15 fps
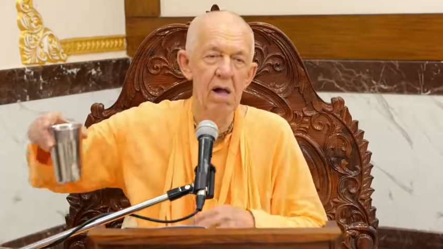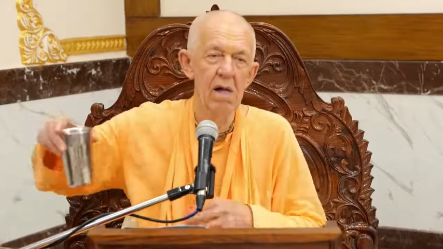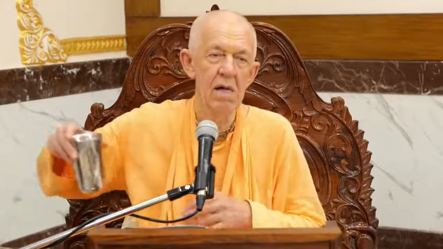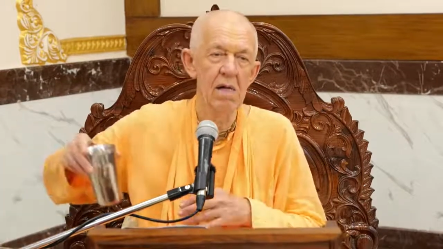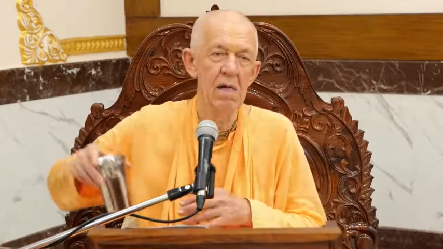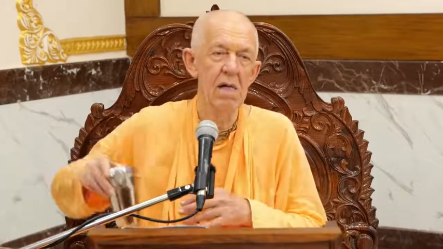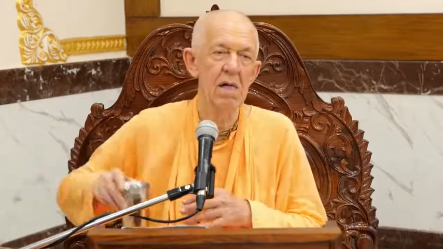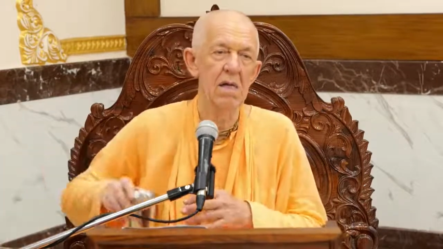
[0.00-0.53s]

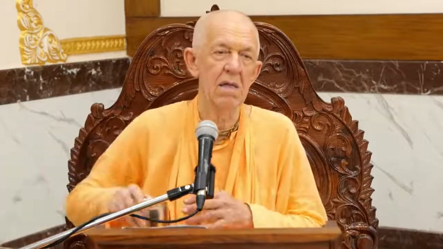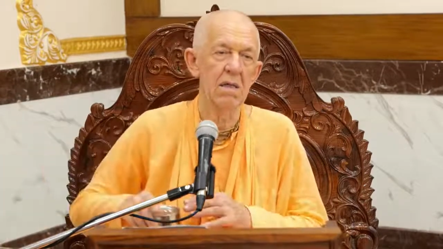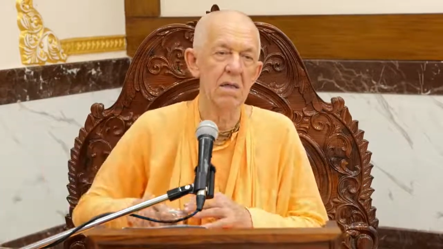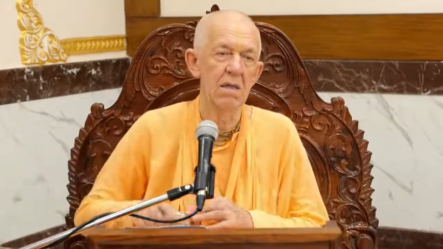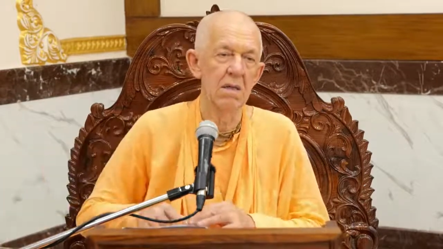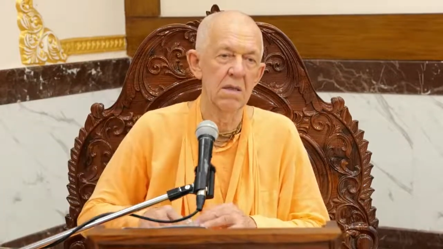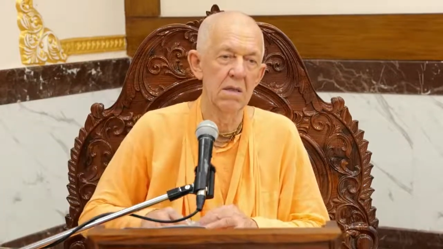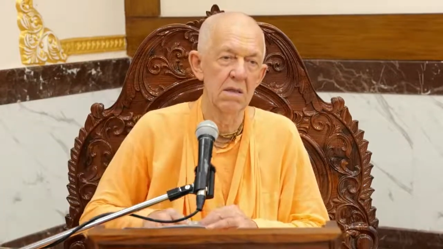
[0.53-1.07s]

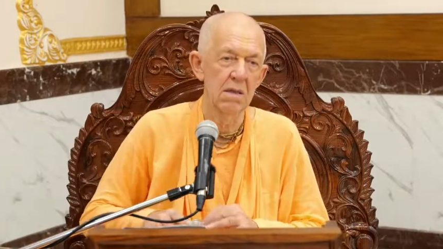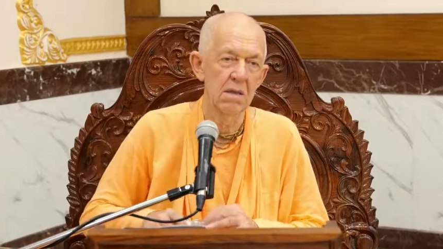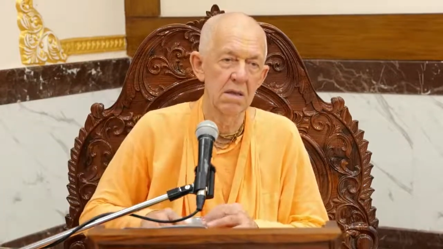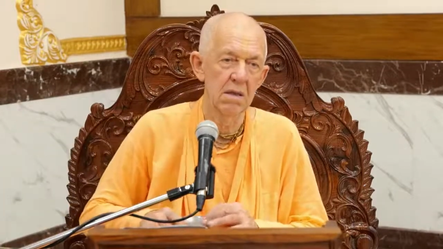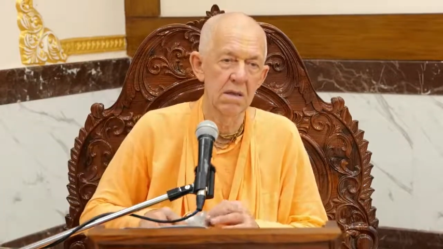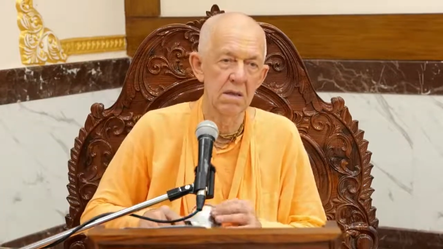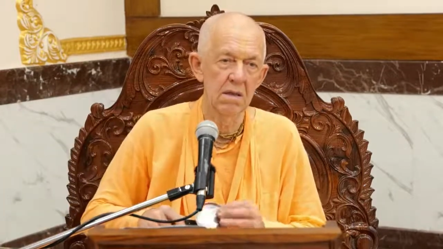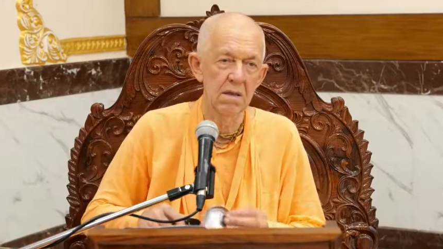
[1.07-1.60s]

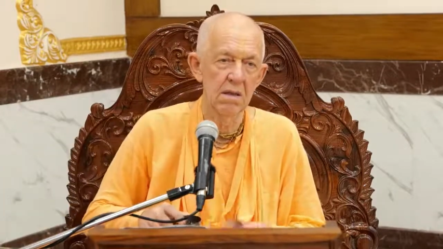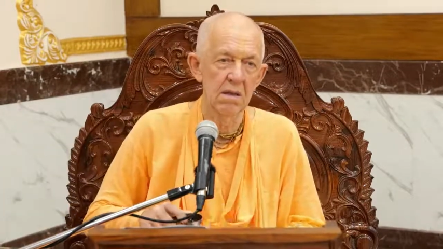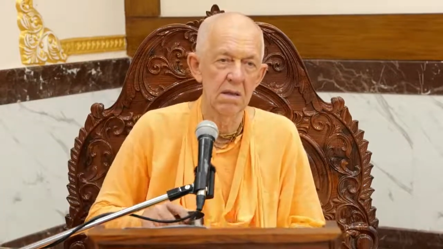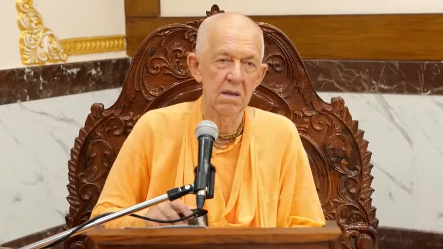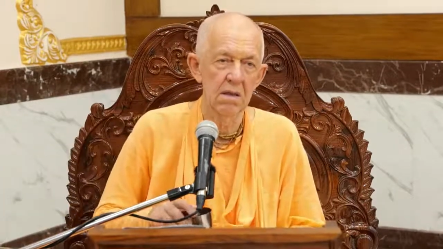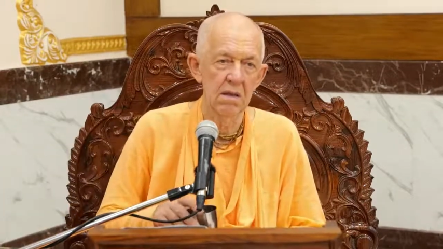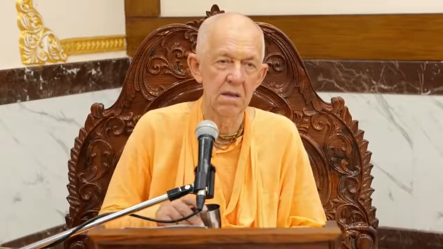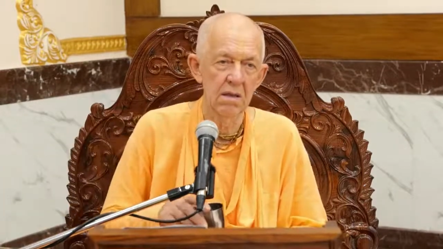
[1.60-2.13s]

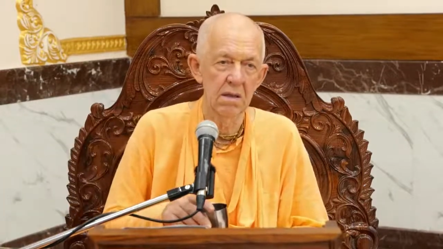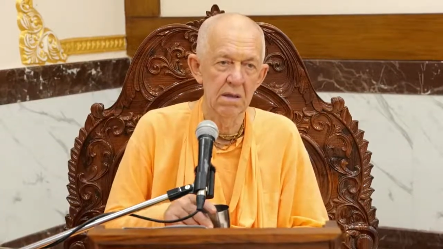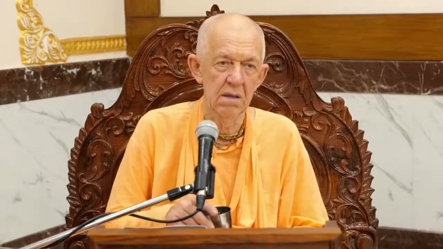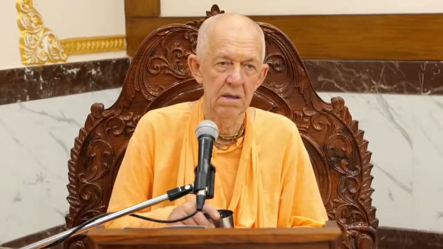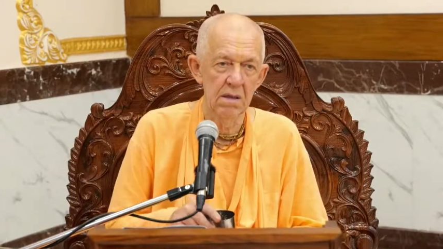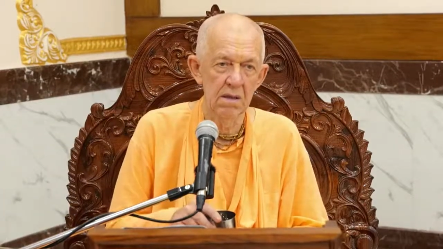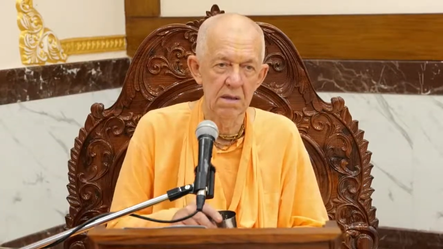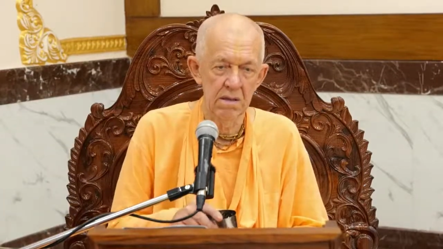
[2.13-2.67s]

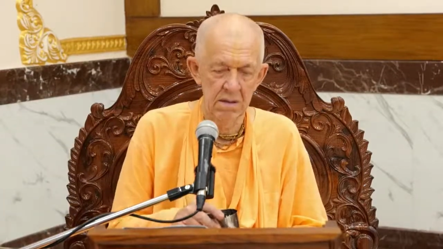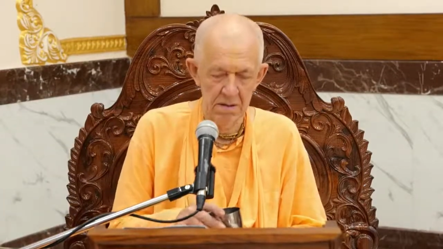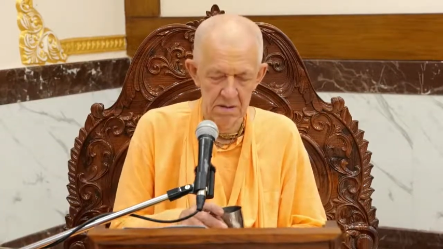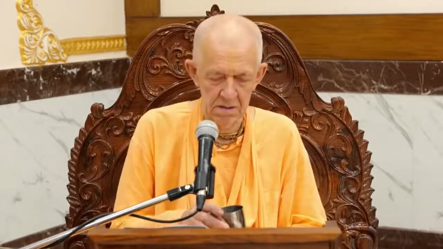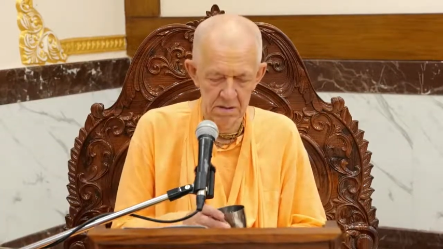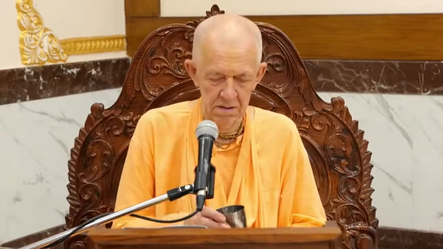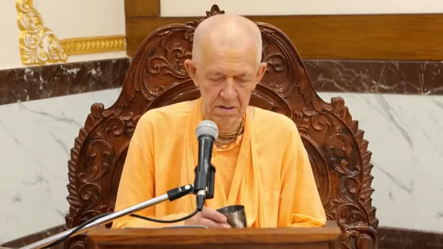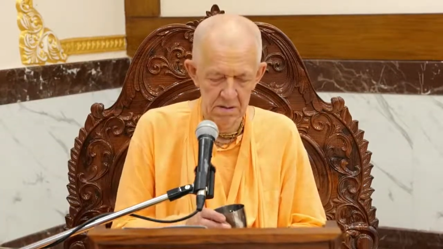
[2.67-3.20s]

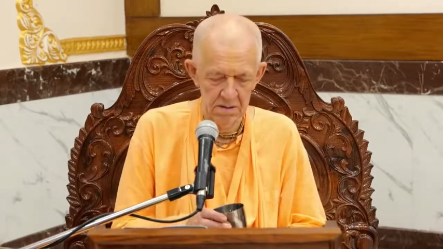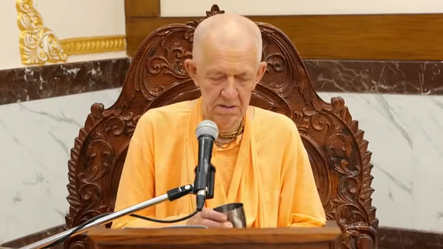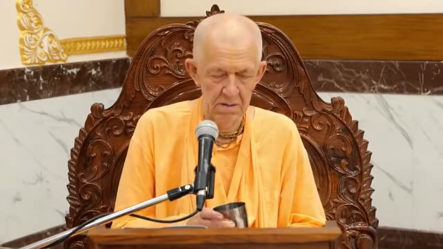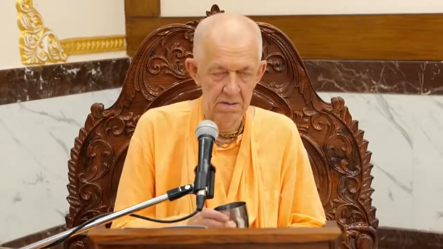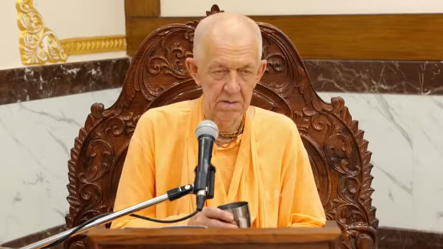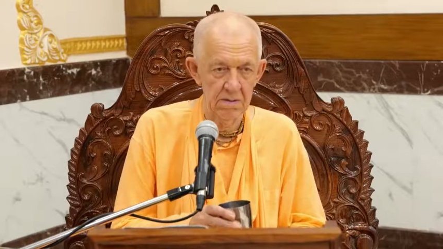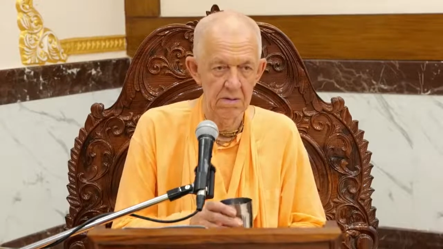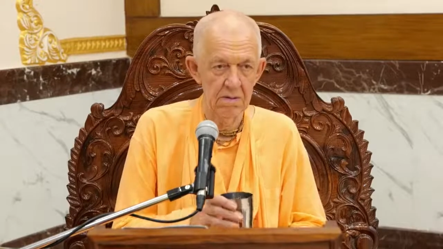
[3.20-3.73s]

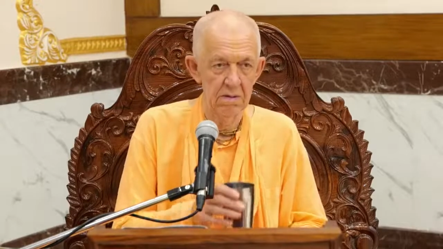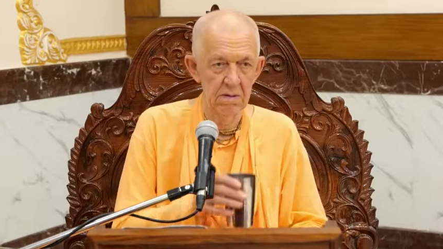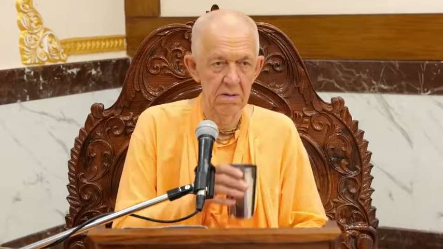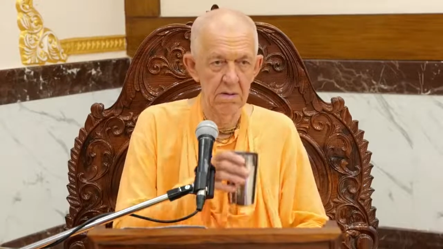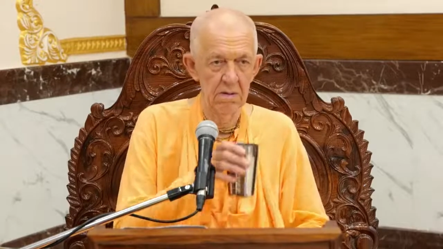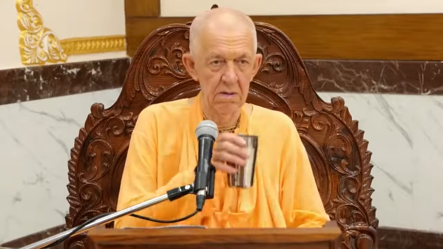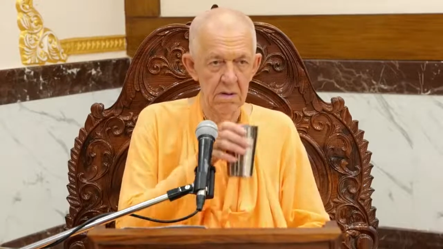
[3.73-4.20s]
Nothing is said.